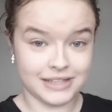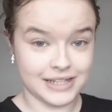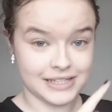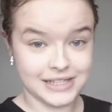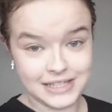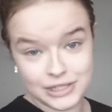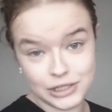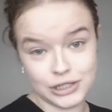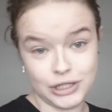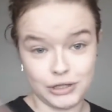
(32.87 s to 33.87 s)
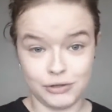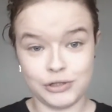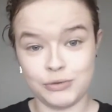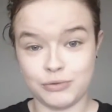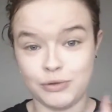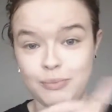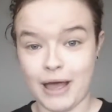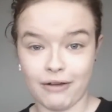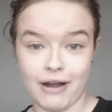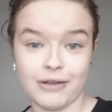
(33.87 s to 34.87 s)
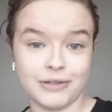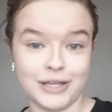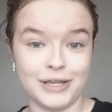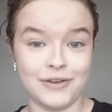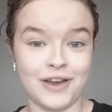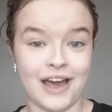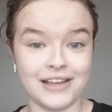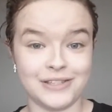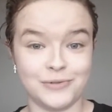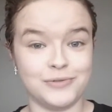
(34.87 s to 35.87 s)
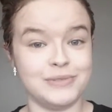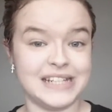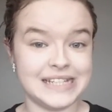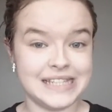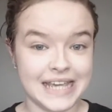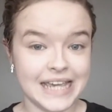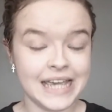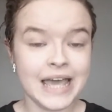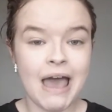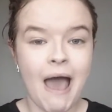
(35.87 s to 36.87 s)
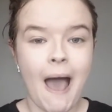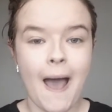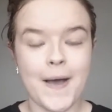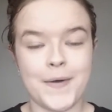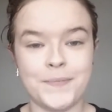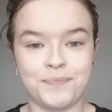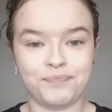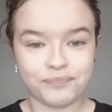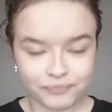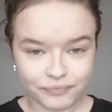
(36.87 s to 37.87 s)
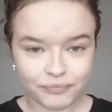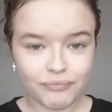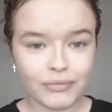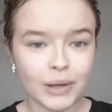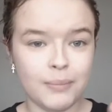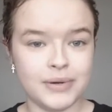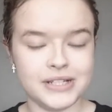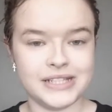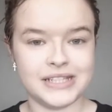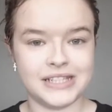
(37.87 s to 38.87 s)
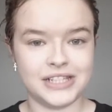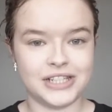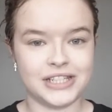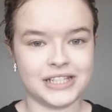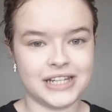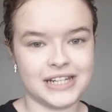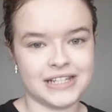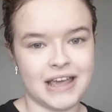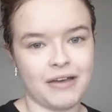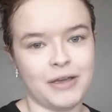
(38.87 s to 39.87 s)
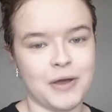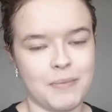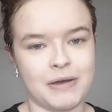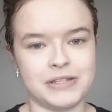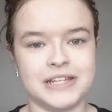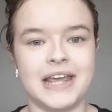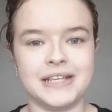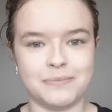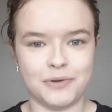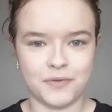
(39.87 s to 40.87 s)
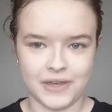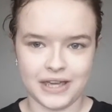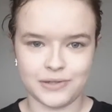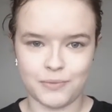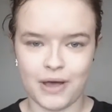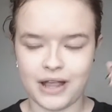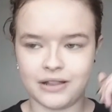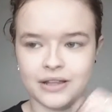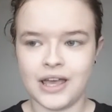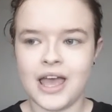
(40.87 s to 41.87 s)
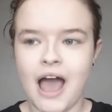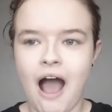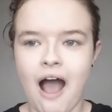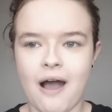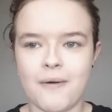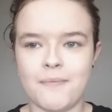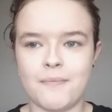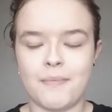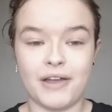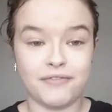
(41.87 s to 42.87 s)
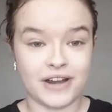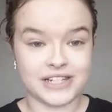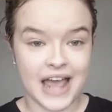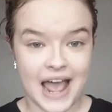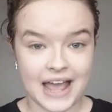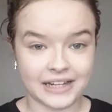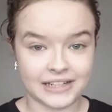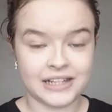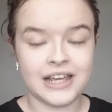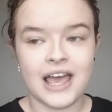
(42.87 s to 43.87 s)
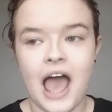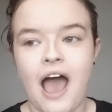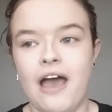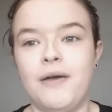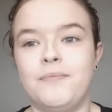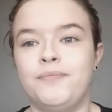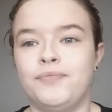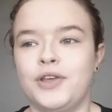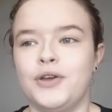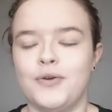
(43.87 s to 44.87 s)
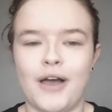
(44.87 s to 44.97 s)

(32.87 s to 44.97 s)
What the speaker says: this isn't the usual background that you guys normally see. But just going to tell you about today's movie as well. My friend Anne, who